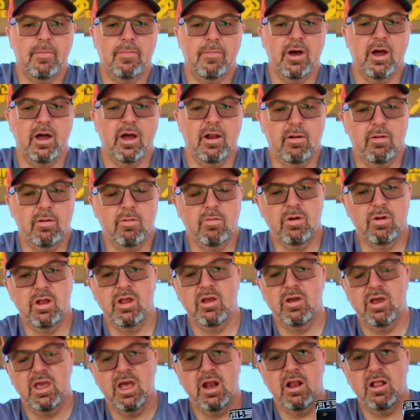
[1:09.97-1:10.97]
But when
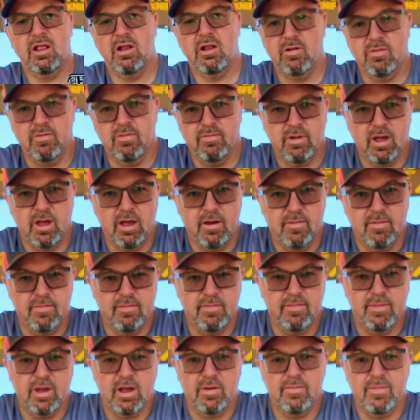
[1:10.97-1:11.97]
you get
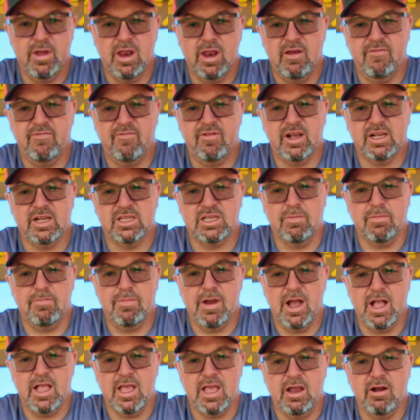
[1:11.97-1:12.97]
a Mini Flex
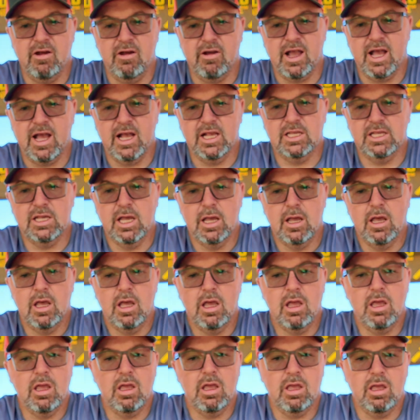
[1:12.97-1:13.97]
Companion here, guys,
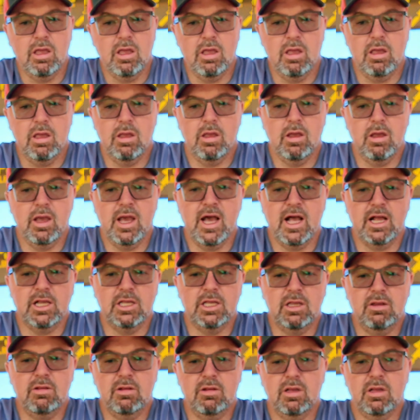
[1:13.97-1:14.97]
you got,
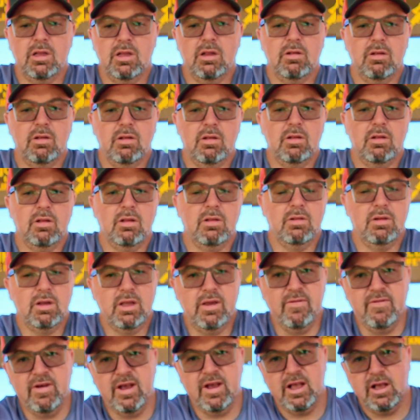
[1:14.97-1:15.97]

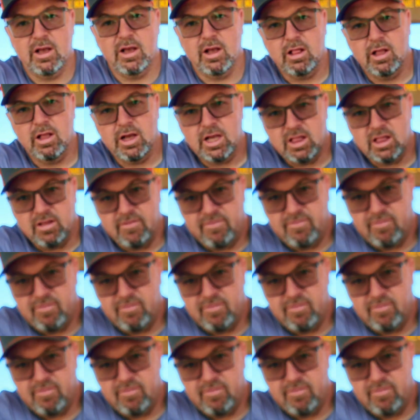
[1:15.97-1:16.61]
give you a good look at the